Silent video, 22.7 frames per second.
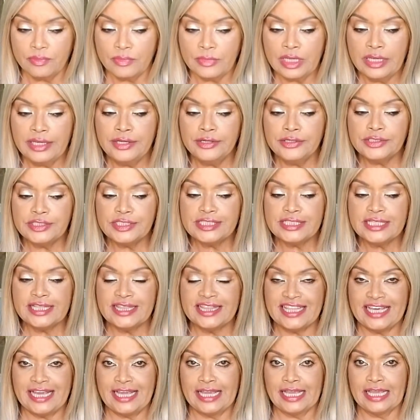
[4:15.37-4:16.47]
Here's the
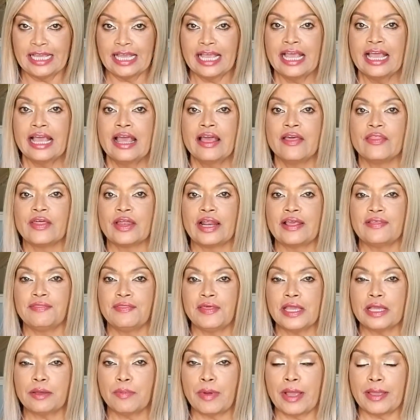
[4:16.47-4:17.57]
thing that I
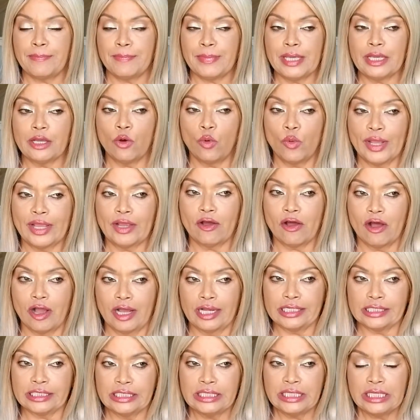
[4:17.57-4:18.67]
think might be going on.
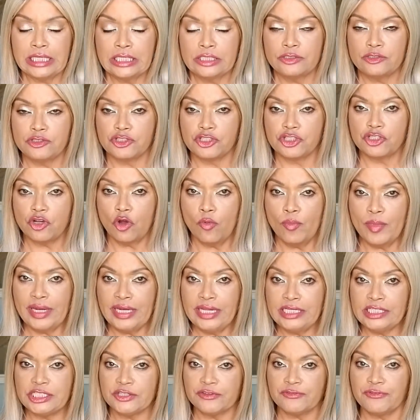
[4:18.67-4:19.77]
There's so
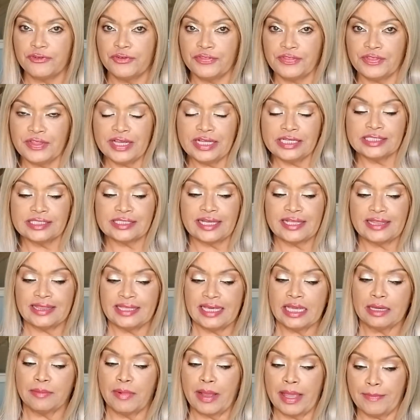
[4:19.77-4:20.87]
many different things I
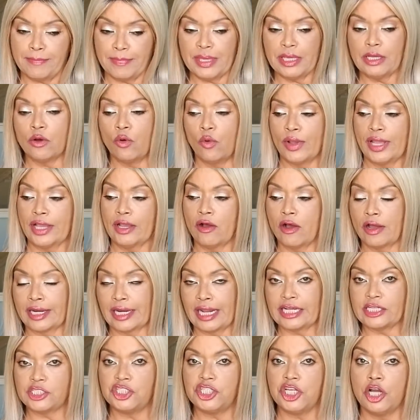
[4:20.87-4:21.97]
think might be going on.
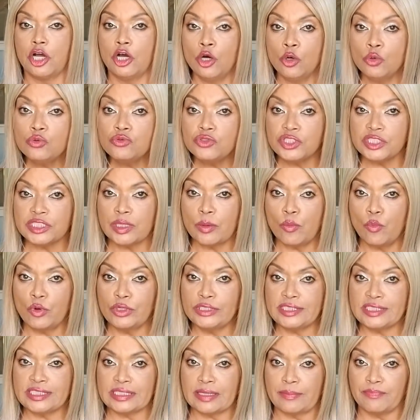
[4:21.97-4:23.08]
Like, she owes someone
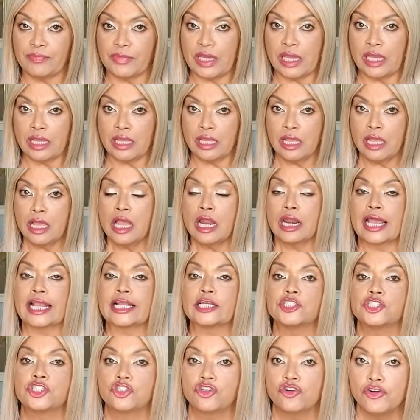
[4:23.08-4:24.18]
something, like a
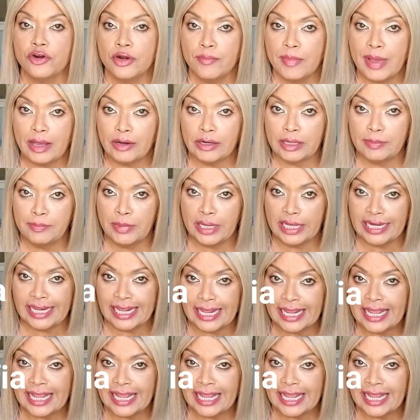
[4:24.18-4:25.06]
certain amount of money.